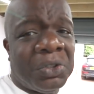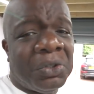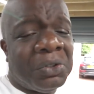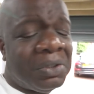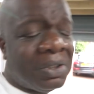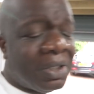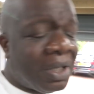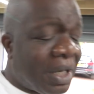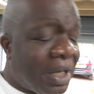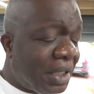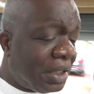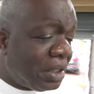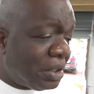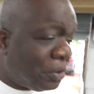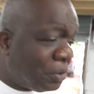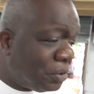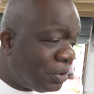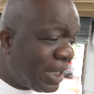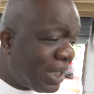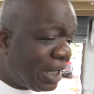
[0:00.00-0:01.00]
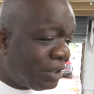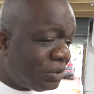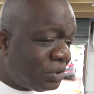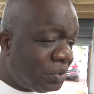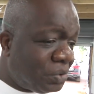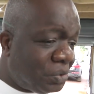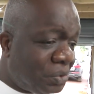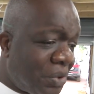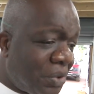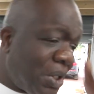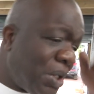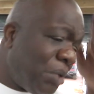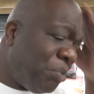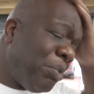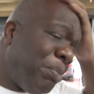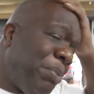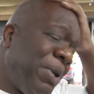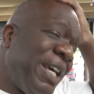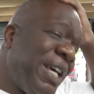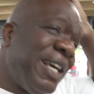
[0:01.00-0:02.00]
online on how to
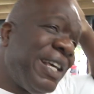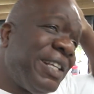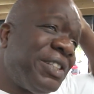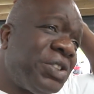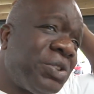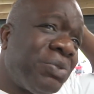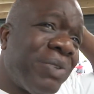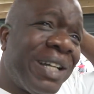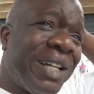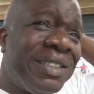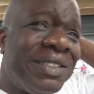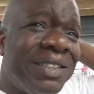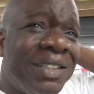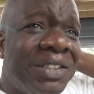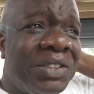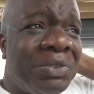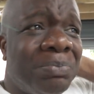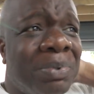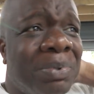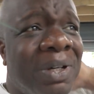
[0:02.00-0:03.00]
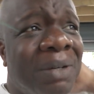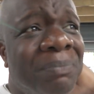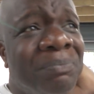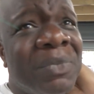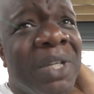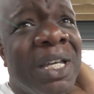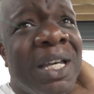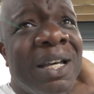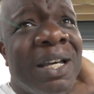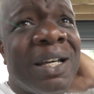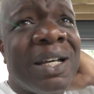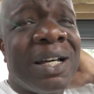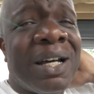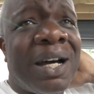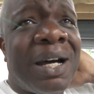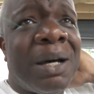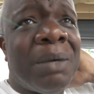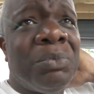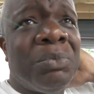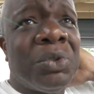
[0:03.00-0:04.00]
repair scratches, but
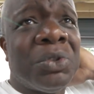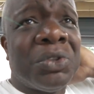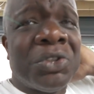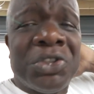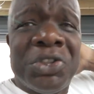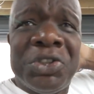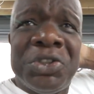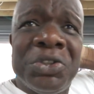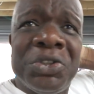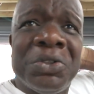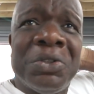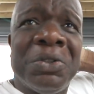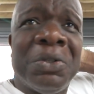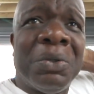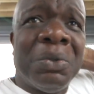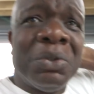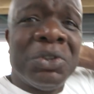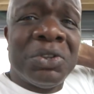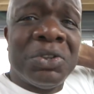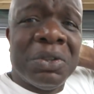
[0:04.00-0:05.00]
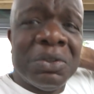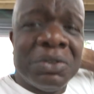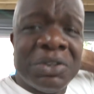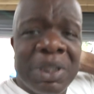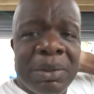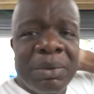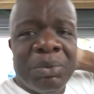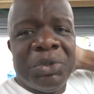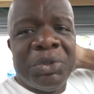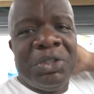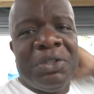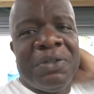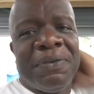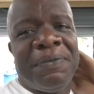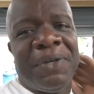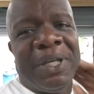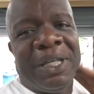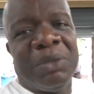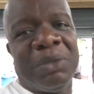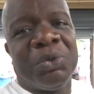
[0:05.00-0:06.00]
I'm not sure. So tell me what you
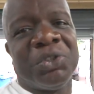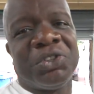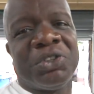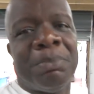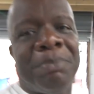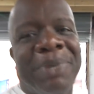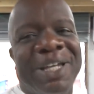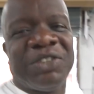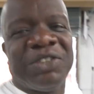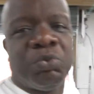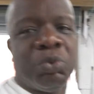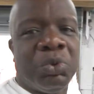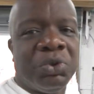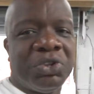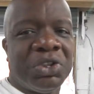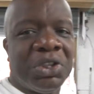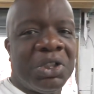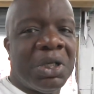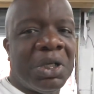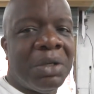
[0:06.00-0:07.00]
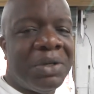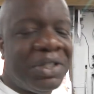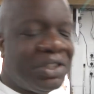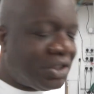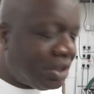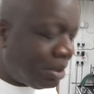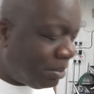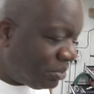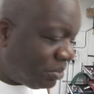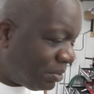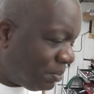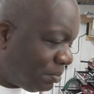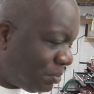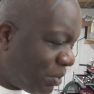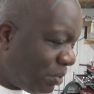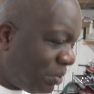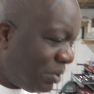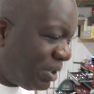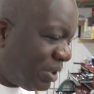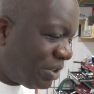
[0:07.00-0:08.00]
think. What's the best route to go in terms of
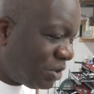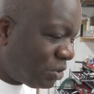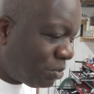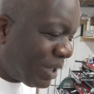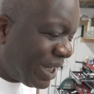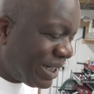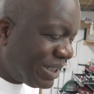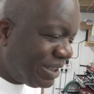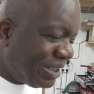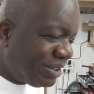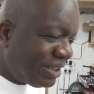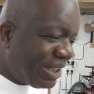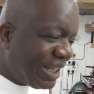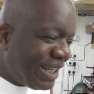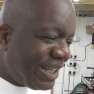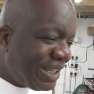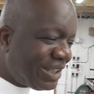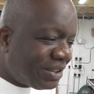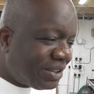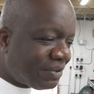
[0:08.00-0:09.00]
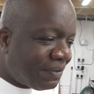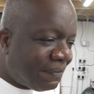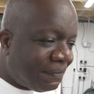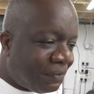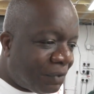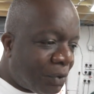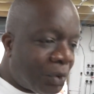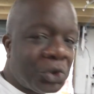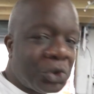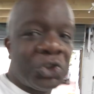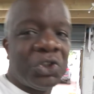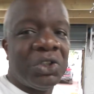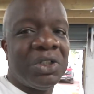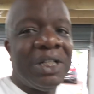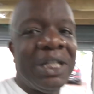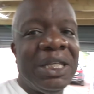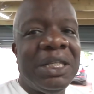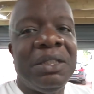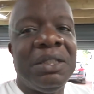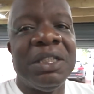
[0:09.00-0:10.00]
doing the scratches? It is,
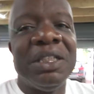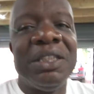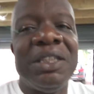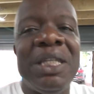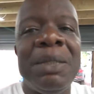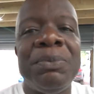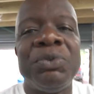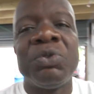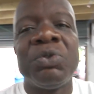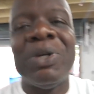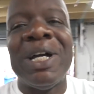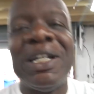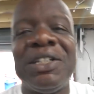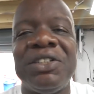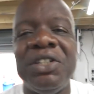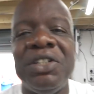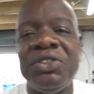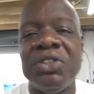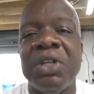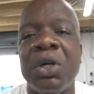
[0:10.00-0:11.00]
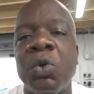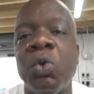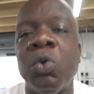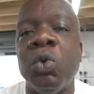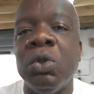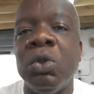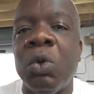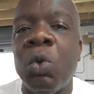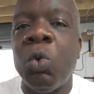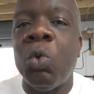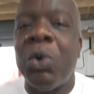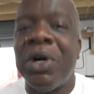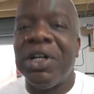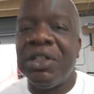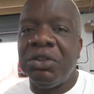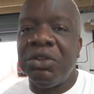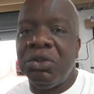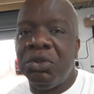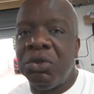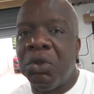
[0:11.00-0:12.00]
fortunately, the deep scratches are all on
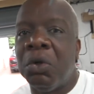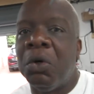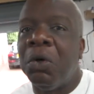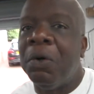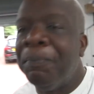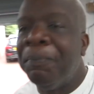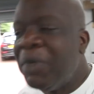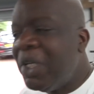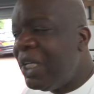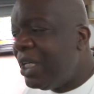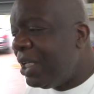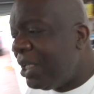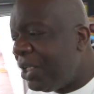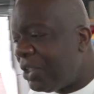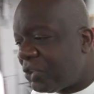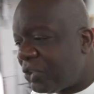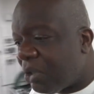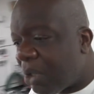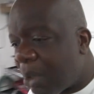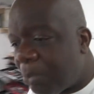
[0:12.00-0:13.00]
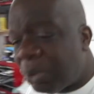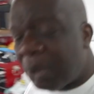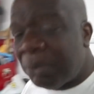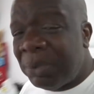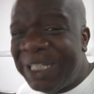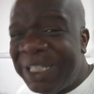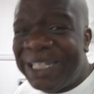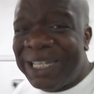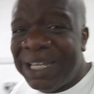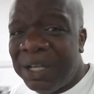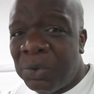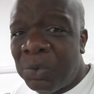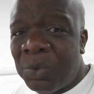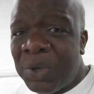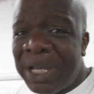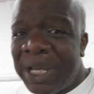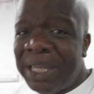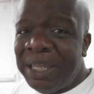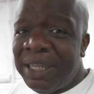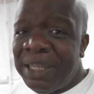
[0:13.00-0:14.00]
one door, so I'll probably get
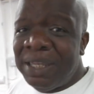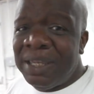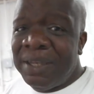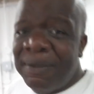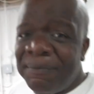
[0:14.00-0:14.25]
away